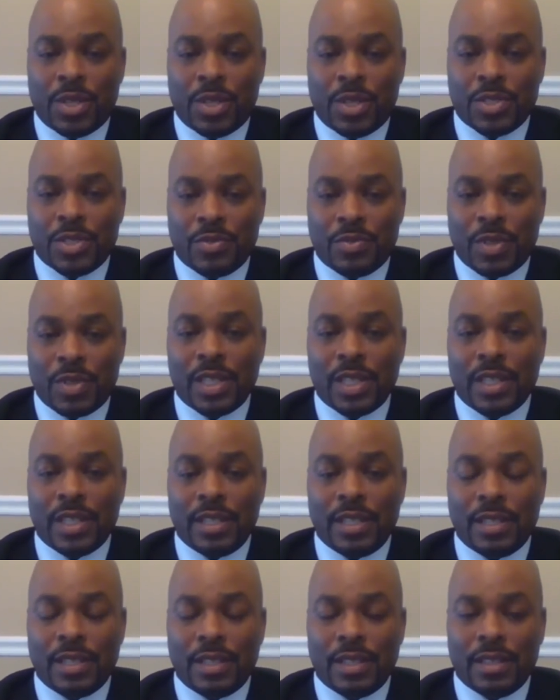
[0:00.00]
but it's
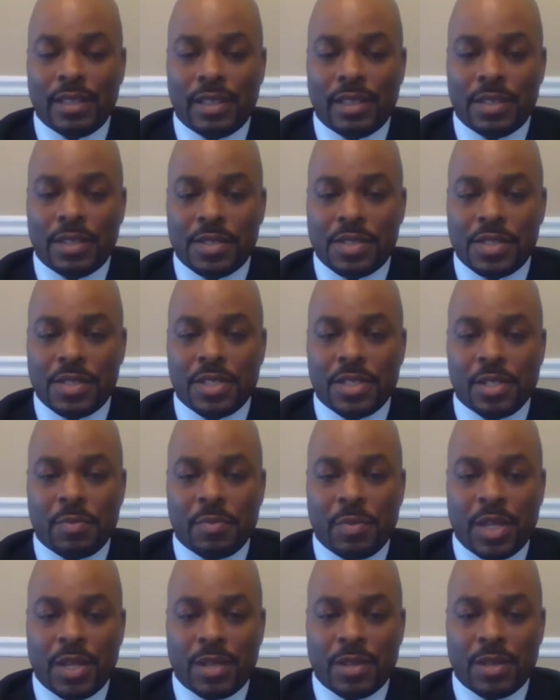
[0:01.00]
really the
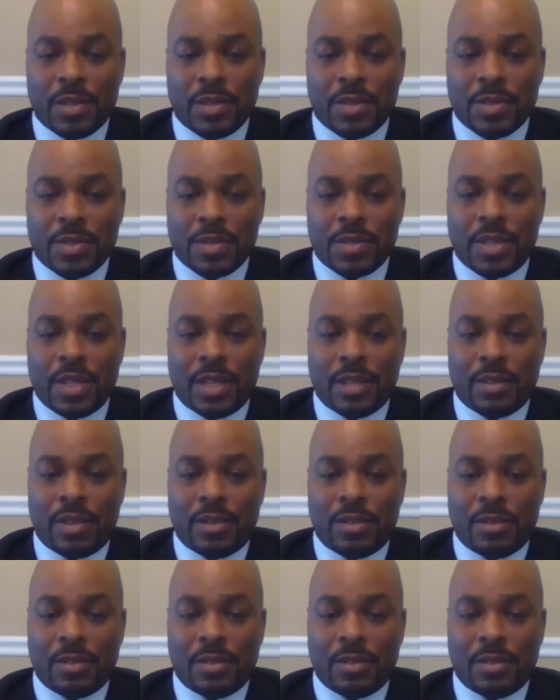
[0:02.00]
decision makers that